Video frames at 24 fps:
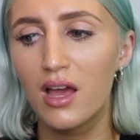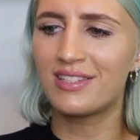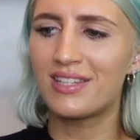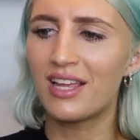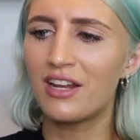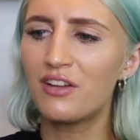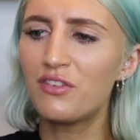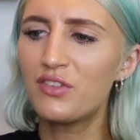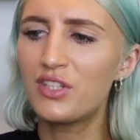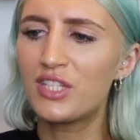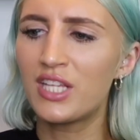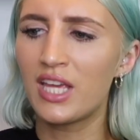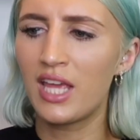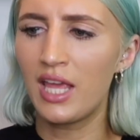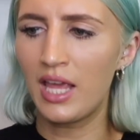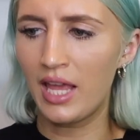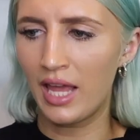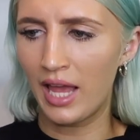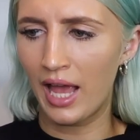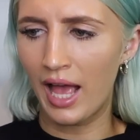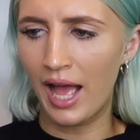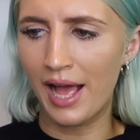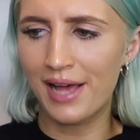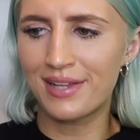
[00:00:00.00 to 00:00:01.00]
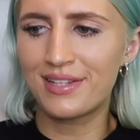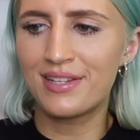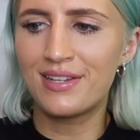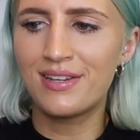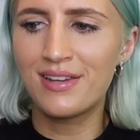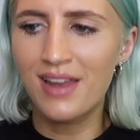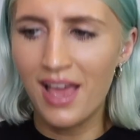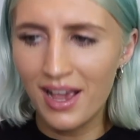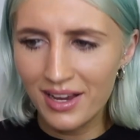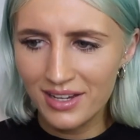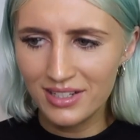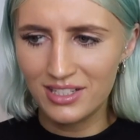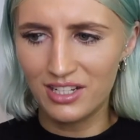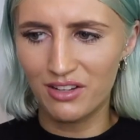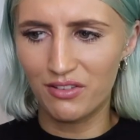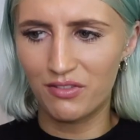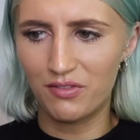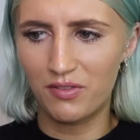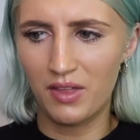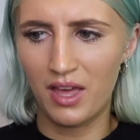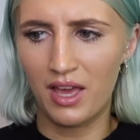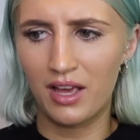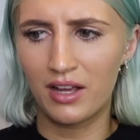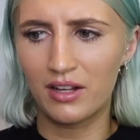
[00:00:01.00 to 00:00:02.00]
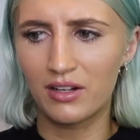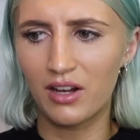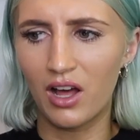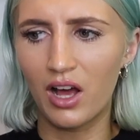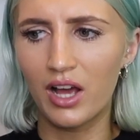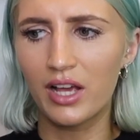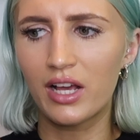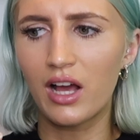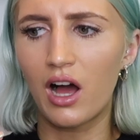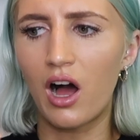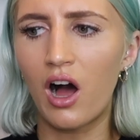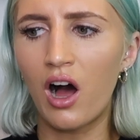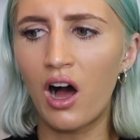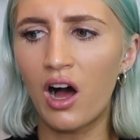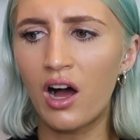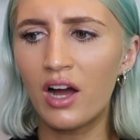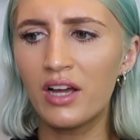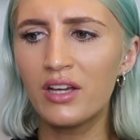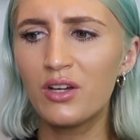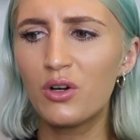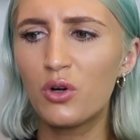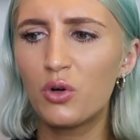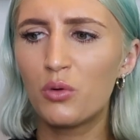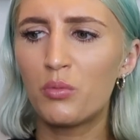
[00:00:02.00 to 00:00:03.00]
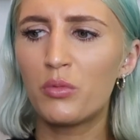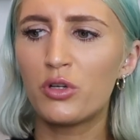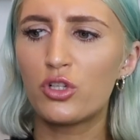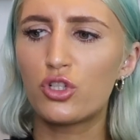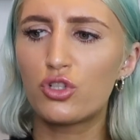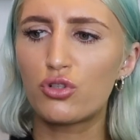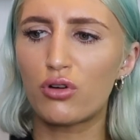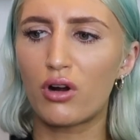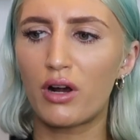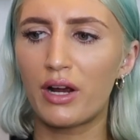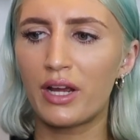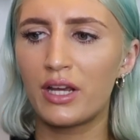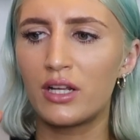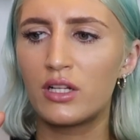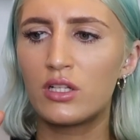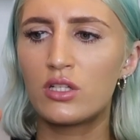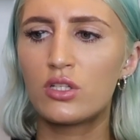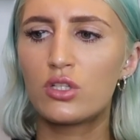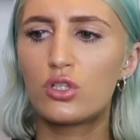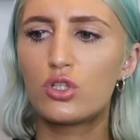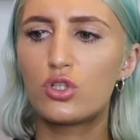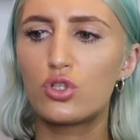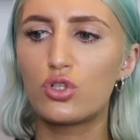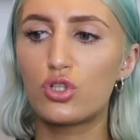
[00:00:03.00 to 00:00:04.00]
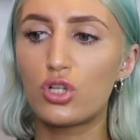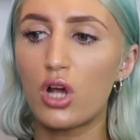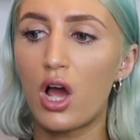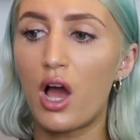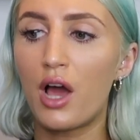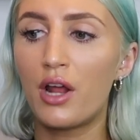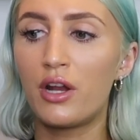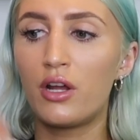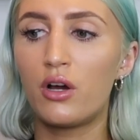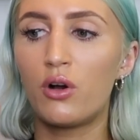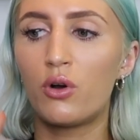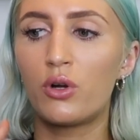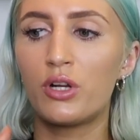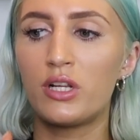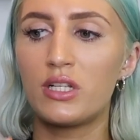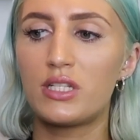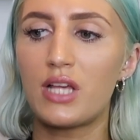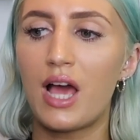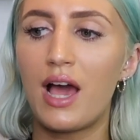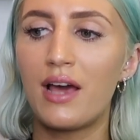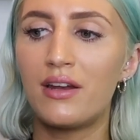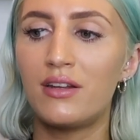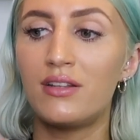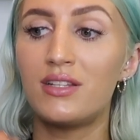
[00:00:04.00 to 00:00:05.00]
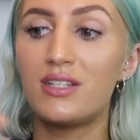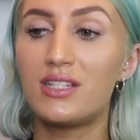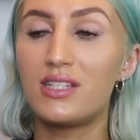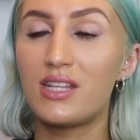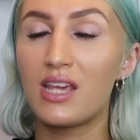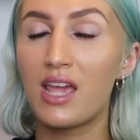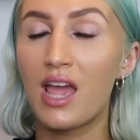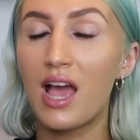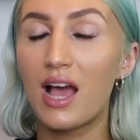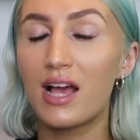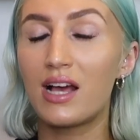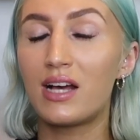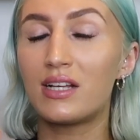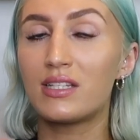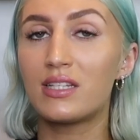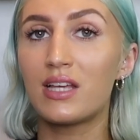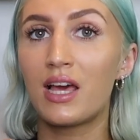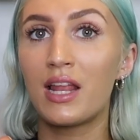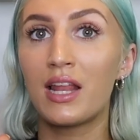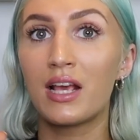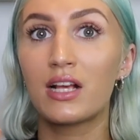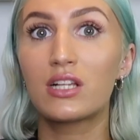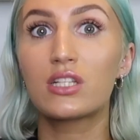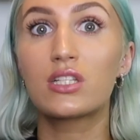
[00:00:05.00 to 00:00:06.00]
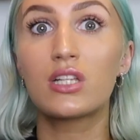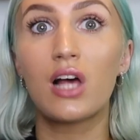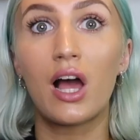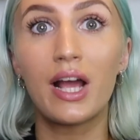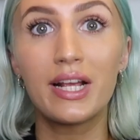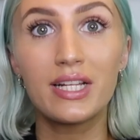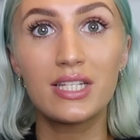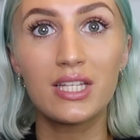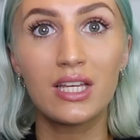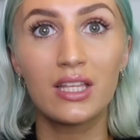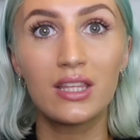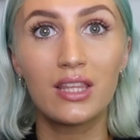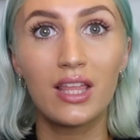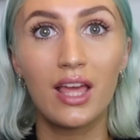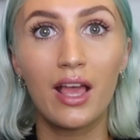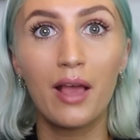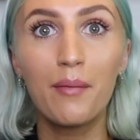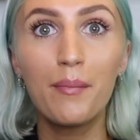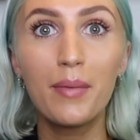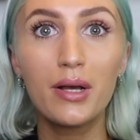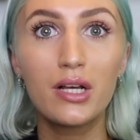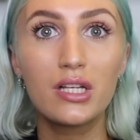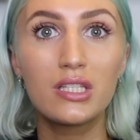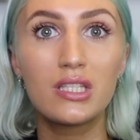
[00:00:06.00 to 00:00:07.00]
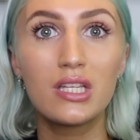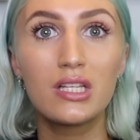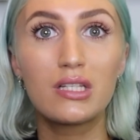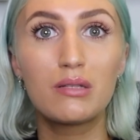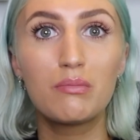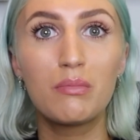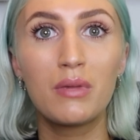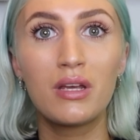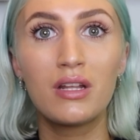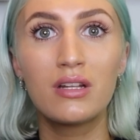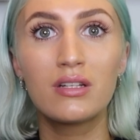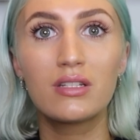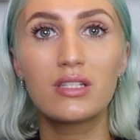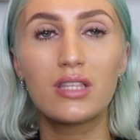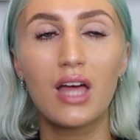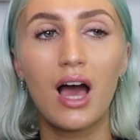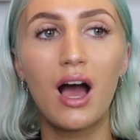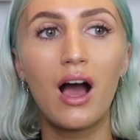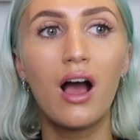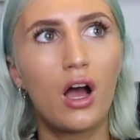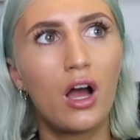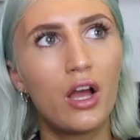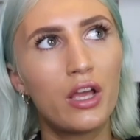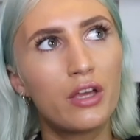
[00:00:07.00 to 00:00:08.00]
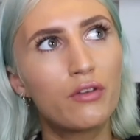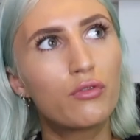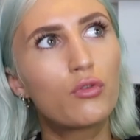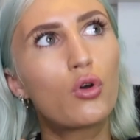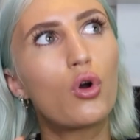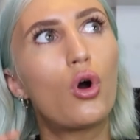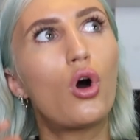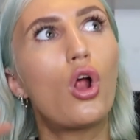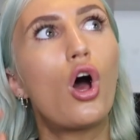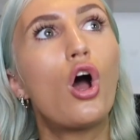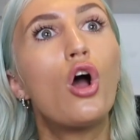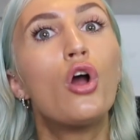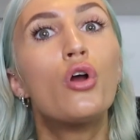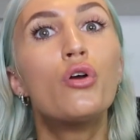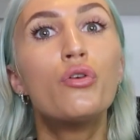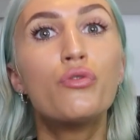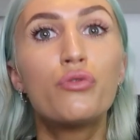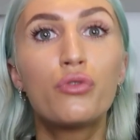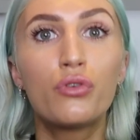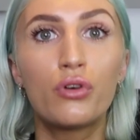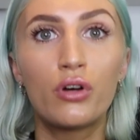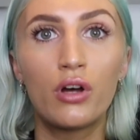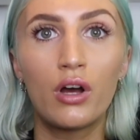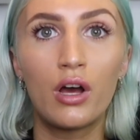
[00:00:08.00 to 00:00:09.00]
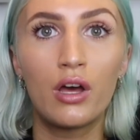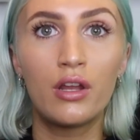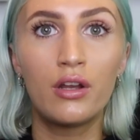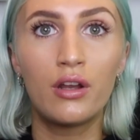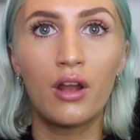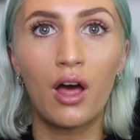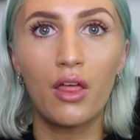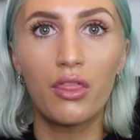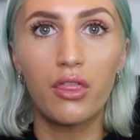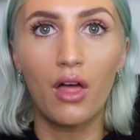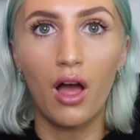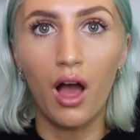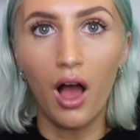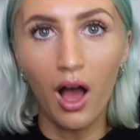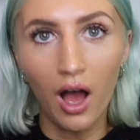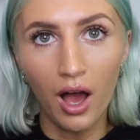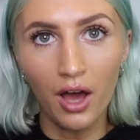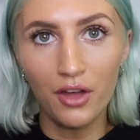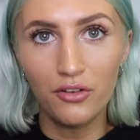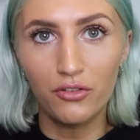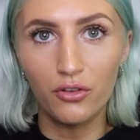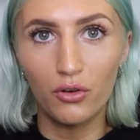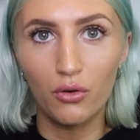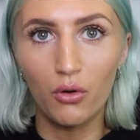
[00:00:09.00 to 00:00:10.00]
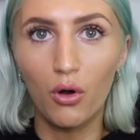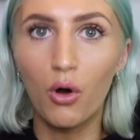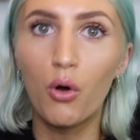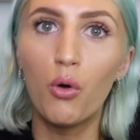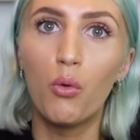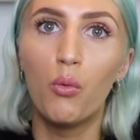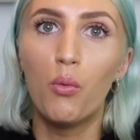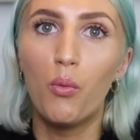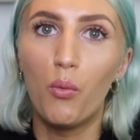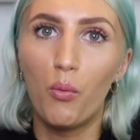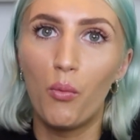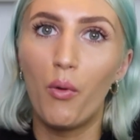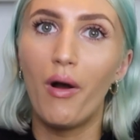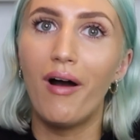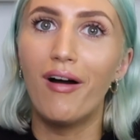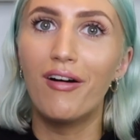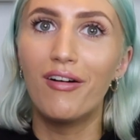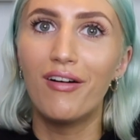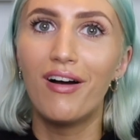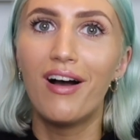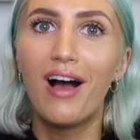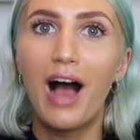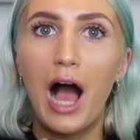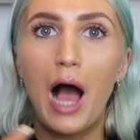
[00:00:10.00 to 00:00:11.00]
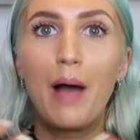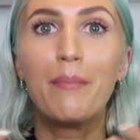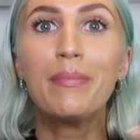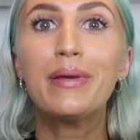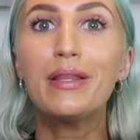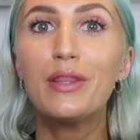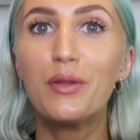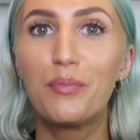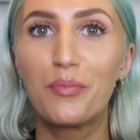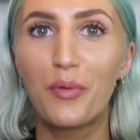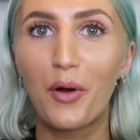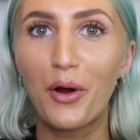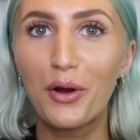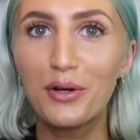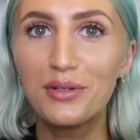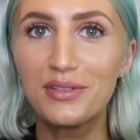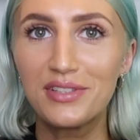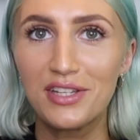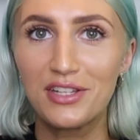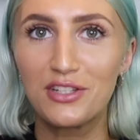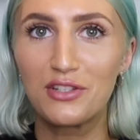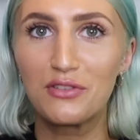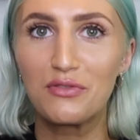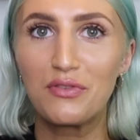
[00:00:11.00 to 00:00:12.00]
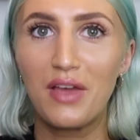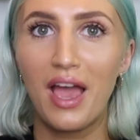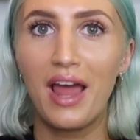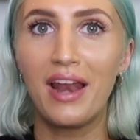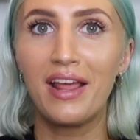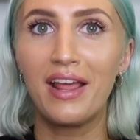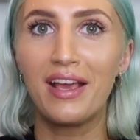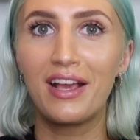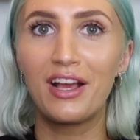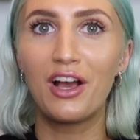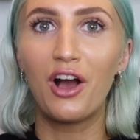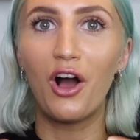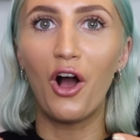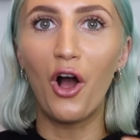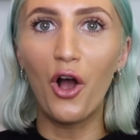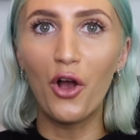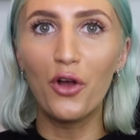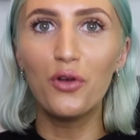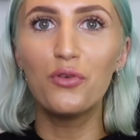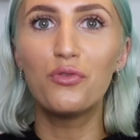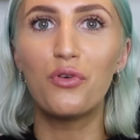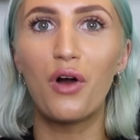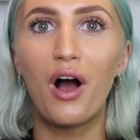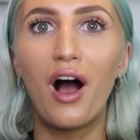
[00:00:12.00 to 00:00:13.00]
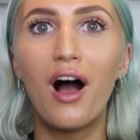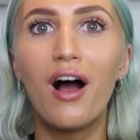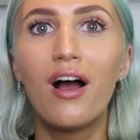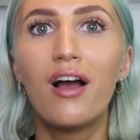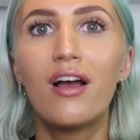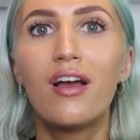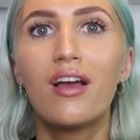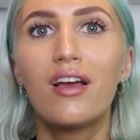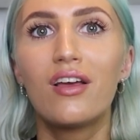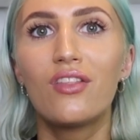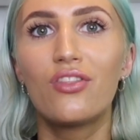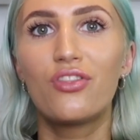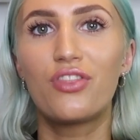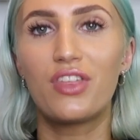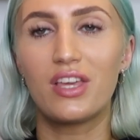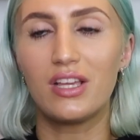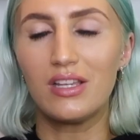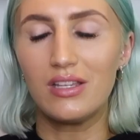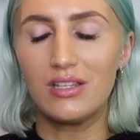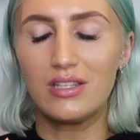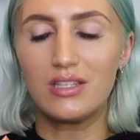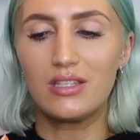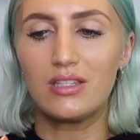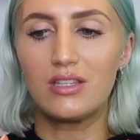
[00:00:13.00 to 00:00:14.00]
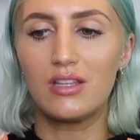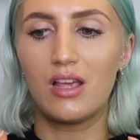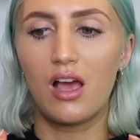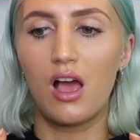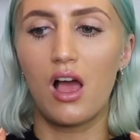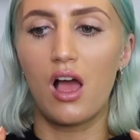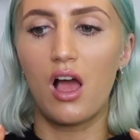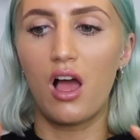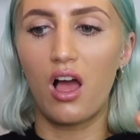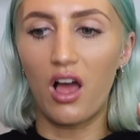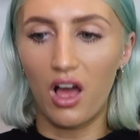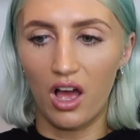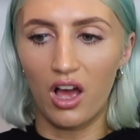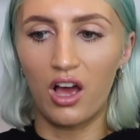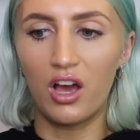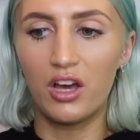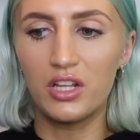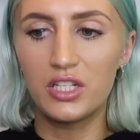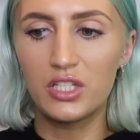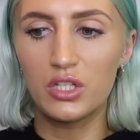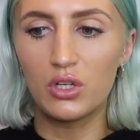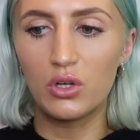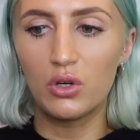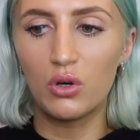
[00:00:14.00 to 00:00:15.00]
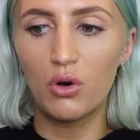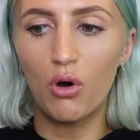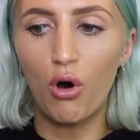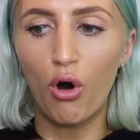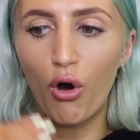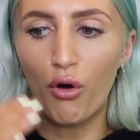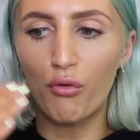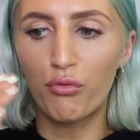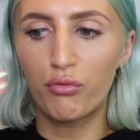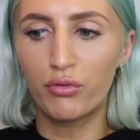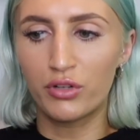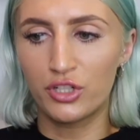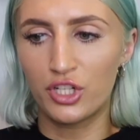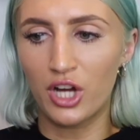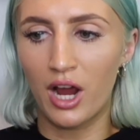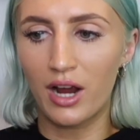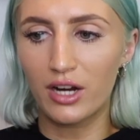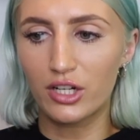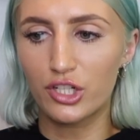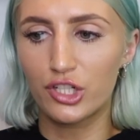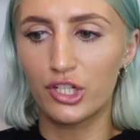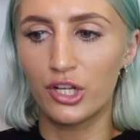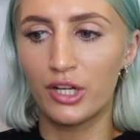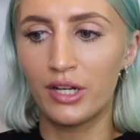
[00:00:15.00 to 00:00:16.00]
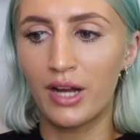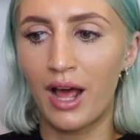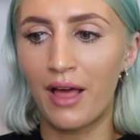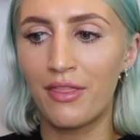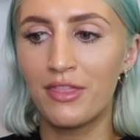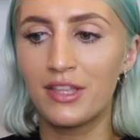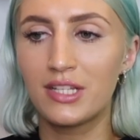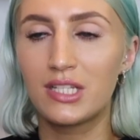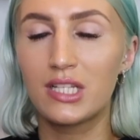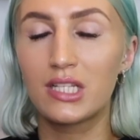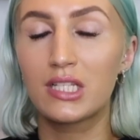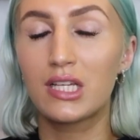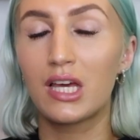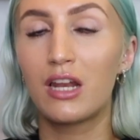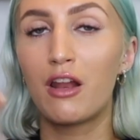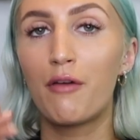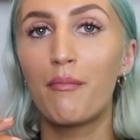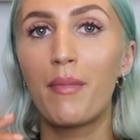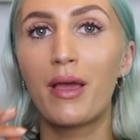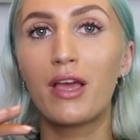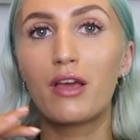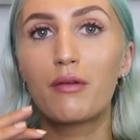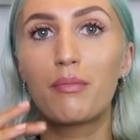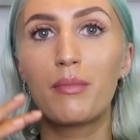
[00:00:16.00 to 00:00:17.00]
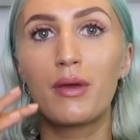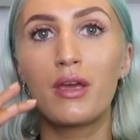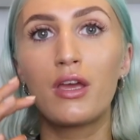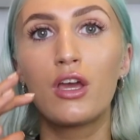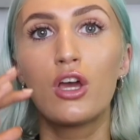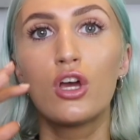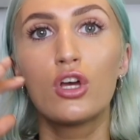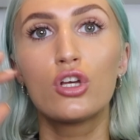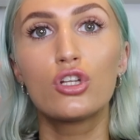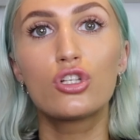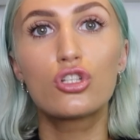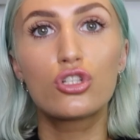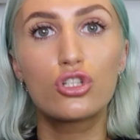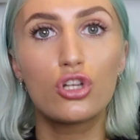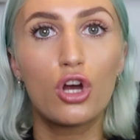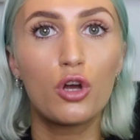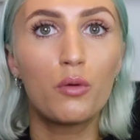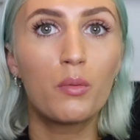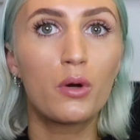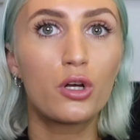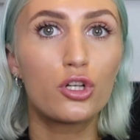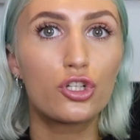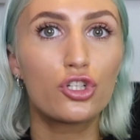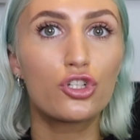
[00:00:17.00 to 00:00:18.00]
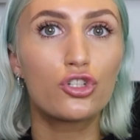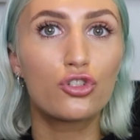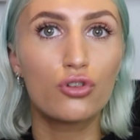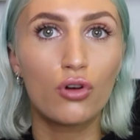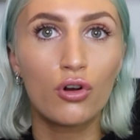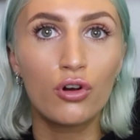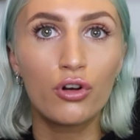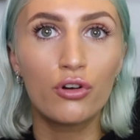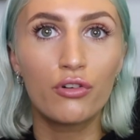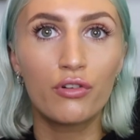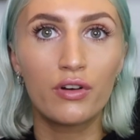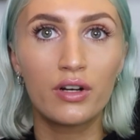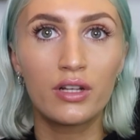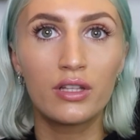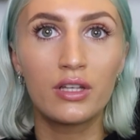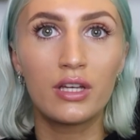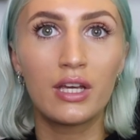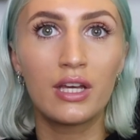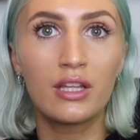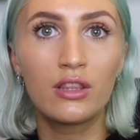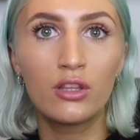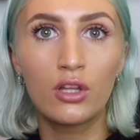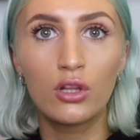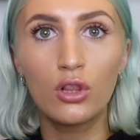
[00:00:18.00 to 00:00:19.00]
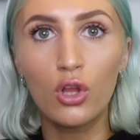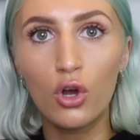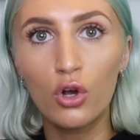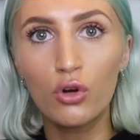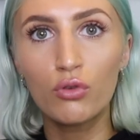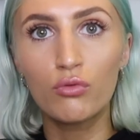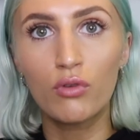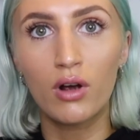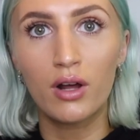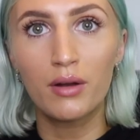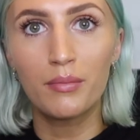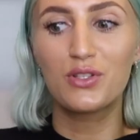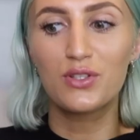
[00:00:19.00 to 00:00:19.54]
Instead of seeing it as a negative thing, like, I almost try and turn it on its head and see it as an exciting thing, because this means that I've got over another hurdle, or well, I'm in the process of getting over this hurdle of rejection, and this is going to make me so much stronger in the long run.